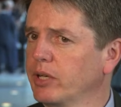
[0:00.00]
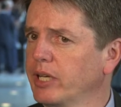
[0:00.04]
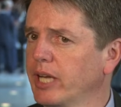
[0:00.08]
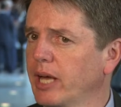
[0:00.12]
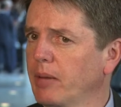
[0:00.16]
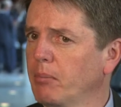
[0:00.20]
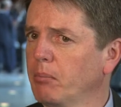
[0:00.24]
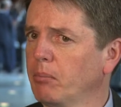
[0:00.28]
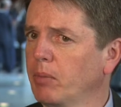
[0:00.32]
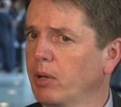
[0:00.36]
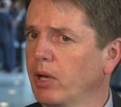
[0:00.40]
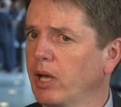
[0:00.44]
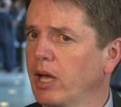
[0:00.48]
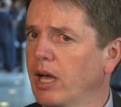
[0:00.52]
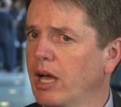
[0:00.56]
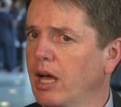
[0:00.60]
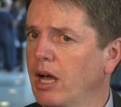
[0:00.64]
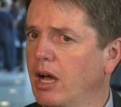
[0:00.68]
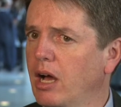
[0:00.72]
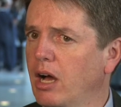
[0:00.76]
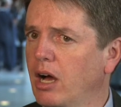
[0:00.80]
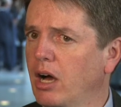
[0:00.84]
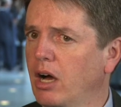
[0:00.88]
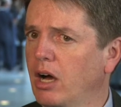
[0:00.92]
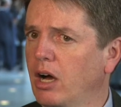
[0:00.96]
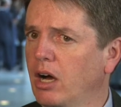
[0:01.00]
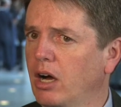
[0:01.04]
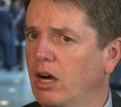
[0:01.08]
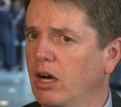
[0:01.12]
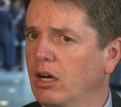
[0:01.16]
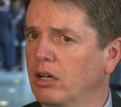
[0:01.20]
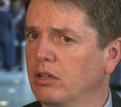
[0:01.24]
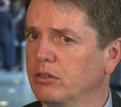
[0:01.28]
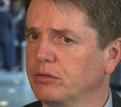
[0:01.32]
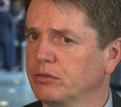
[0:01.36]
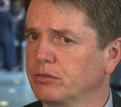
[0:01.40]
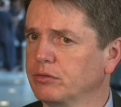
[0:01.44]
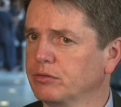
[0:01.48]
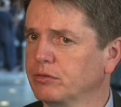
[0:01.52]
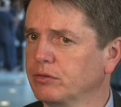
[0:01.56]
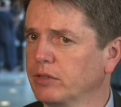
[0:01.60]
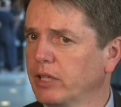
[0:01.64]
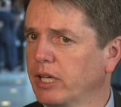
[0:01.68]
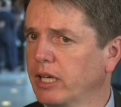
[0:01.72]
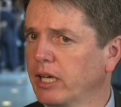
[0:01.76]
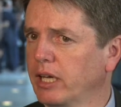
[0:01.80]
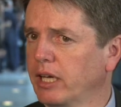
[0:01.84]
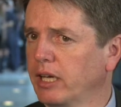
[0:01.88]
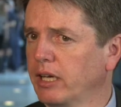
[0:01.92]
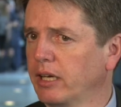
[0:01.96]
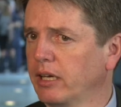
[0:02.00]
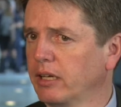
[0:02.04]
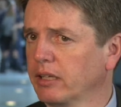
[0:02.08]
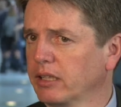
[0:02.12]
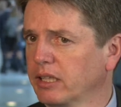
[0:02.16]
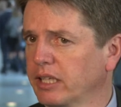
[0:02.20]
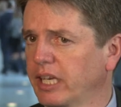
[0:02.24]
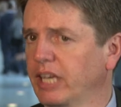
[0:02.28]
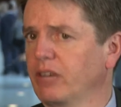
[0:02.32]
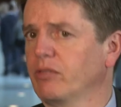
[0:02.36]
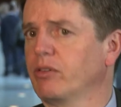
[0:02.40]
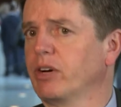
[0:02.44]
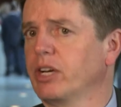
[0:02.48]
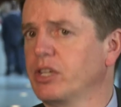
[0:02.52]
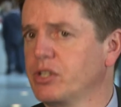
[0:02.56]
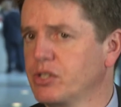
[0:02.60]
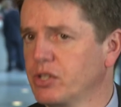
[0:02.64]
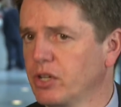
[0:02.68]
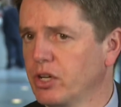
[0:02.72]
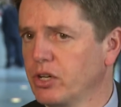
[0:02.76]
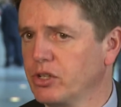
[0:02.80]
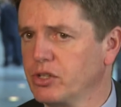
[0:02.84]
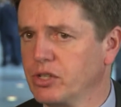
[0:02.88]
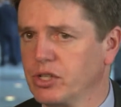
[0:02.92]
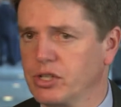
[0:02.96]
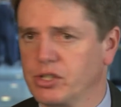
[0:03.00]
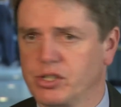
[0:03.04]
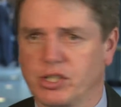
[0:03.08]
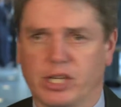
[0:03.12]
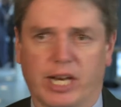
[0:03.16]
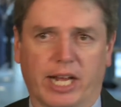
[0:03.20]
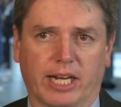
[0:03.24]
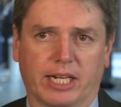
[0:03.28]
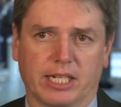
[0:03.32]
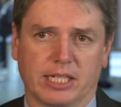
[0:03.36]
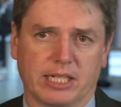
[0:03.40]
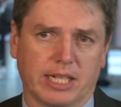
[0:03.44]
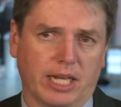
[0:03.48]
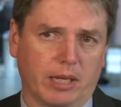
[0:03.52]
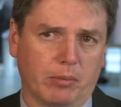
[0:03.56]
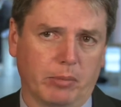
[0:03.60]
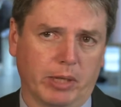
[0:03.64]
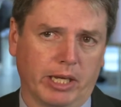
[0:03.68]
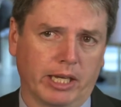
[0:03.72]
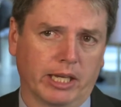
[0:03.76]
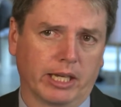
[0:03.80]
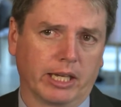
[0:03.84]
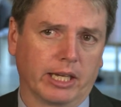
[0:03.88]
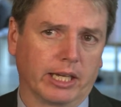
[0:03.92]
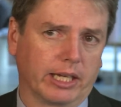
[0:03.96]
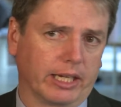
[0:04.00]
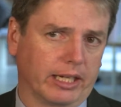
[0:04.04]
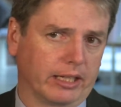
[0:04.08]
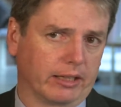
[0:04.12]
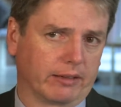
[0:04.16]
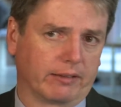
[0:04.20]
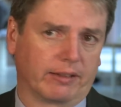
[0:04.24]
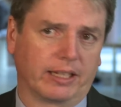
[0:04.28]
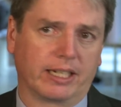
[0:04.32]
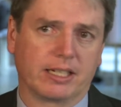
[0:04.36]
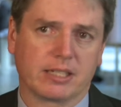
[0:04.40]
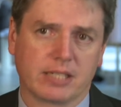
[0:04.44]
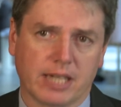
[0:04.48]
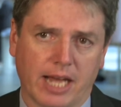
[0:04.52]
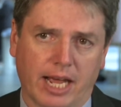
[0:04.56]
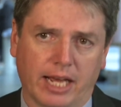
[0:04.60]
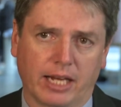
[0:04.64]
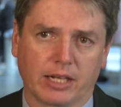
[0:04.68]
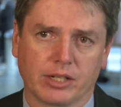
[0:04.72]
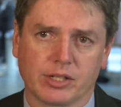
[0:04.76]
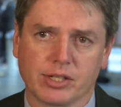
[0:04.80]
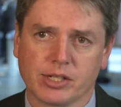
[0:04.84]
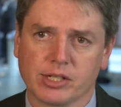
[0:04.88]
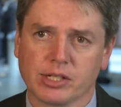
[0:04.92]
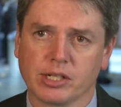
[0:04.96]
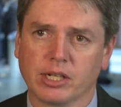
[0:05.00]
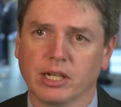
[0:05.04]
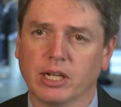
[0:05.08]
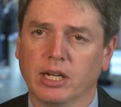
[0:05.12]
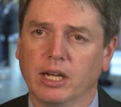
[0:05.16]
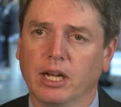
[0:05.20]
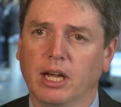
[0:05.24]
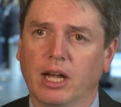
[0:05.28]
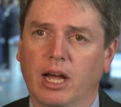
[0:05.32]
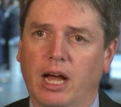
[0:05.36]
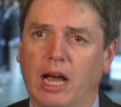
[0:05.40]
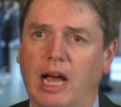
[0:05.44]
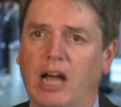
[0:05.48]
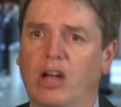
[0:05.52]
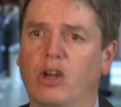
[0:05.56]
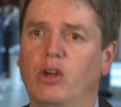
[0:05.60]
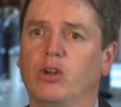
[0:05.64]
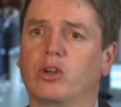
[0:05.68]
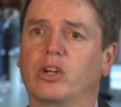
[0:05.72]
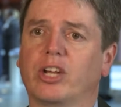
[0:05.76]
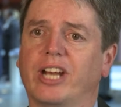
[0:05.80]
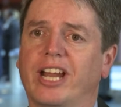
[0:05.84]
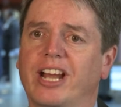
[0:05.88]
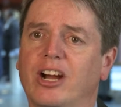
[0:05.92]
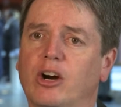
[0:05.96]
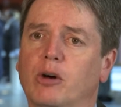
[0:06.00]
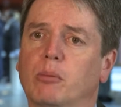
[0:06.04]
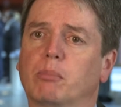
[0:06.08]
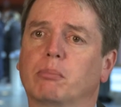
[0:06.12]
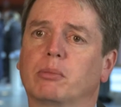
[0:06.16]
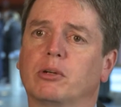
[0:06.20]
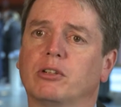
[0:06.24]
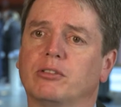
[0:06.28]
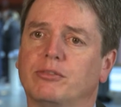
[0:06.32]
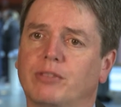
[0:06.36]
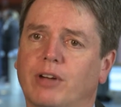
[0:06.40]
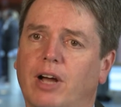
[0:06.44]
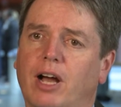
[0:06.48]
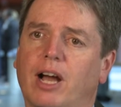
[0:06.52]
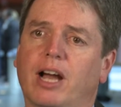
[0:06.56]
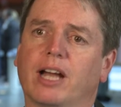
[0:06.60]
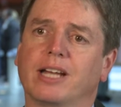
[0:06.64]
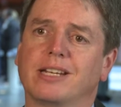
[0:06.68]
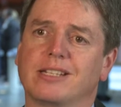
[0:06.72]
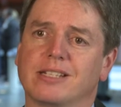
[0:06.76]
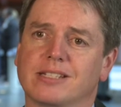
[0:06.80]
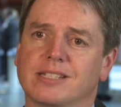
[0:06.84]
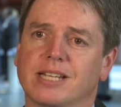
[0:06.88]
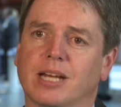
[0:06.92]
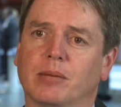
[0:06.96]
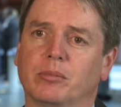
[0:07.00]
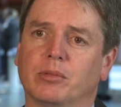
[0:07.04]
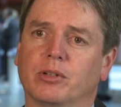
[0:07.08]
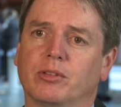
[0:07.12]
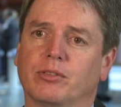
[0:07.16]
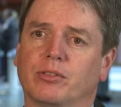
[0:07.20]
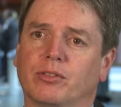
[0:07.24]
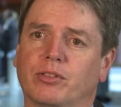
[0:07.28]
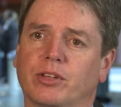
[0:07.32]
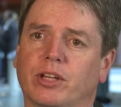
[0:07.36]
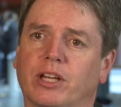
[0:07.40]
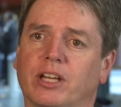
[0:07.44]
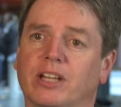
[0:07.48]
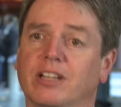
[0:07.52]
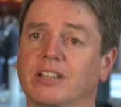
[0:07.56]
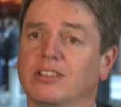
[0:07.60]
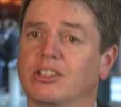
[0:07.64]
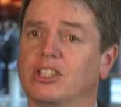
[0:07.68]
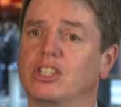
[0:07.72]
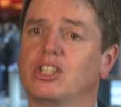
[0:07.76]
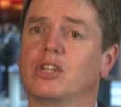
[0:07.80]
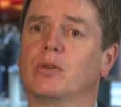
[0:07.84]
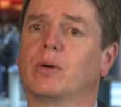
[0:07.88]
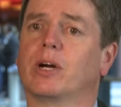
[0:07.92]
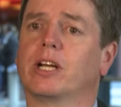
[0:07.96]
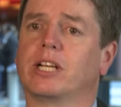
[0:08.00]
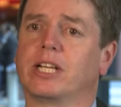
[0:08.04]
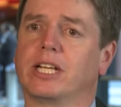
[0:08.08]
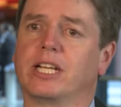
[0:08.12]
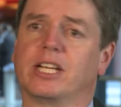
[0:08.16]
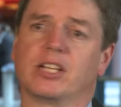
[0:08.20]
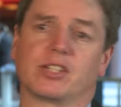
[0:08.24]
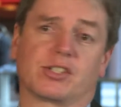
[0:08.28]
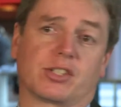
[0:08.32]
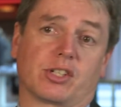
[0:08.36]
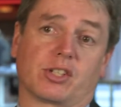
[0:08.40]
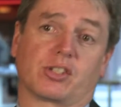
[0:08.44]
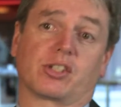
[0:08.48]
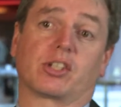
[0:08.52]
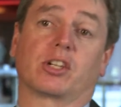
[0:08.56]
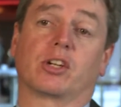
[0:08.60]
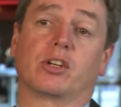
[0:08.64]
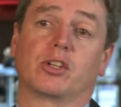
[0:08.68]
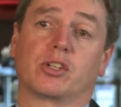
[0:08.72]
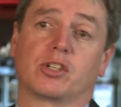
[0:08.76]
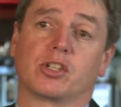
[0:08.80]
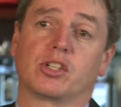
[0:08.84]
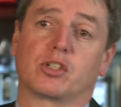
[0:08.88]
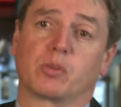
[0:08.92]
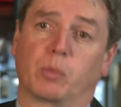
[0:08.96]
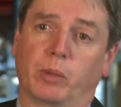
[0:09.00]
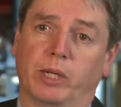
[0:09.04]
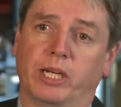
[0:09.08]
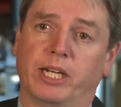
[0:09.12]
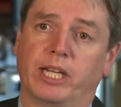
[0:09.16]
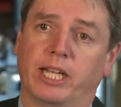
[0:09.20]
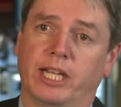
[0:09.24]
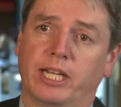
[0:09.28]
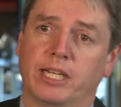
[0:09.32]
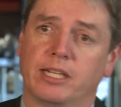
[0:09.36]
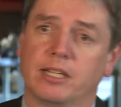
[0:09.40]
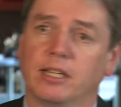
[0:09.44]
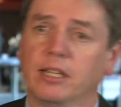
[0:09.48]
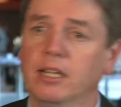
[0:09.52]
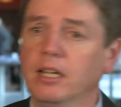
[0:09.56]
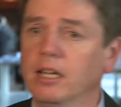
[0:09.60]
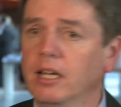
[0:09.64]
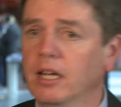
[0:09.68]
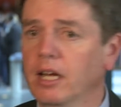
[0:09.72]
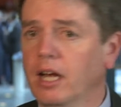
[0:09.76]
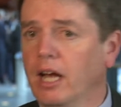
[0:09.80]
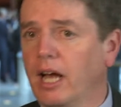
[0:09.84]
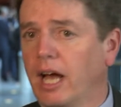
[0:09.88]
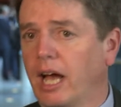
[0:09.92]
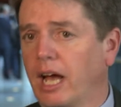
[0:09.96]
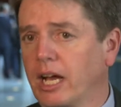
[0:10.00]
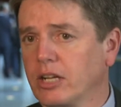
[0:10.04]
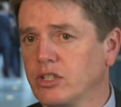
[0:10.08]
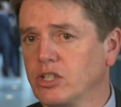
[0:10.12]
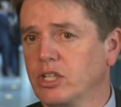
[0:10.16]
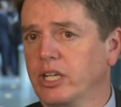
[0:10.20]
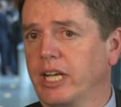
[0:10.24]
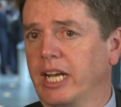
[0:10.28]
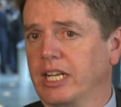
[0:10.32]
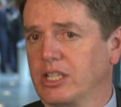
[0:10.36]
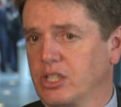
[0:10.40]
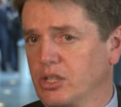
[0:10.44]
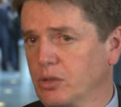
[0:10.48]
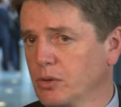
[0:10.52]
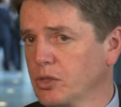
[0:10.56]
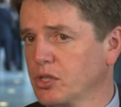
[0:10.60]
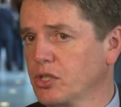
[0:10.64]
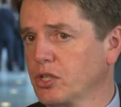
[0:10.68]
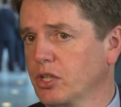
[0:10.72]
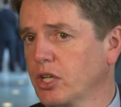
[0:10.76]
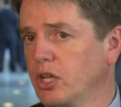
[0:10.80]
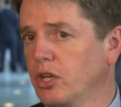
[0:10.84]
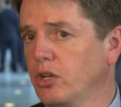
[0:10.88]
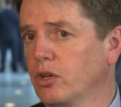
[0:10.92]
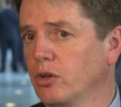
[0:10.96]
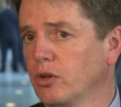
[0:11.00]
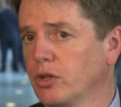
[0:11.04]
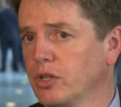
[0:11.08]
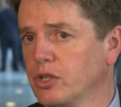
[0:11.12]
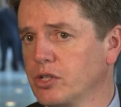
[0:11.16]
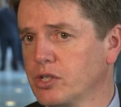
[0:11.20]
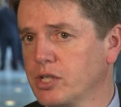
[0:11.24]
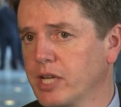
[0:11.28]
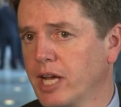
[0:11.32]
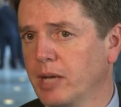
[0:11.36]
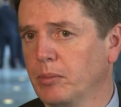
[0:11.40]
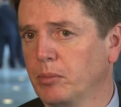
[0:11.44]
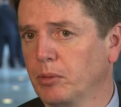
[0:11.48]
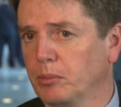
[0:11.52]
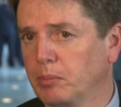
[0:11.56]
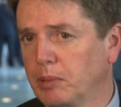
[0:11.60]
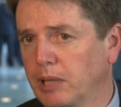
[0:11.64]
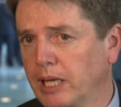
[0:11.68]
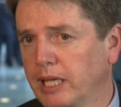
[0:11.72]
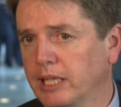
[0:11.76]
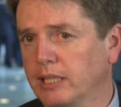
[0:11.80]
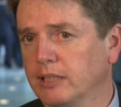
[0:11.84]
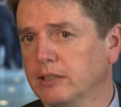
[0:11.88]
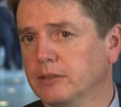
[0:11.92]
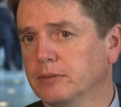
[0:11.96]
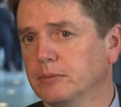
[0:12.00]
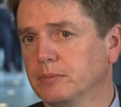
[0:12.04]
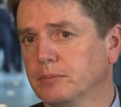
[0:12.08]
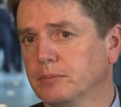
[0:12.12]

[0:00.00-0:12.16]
number of uh, key researchers in academia, in think tanks, uh, who can help provide some of the, the new ideas, the solutions we need uh, to get to a secure and stable planet.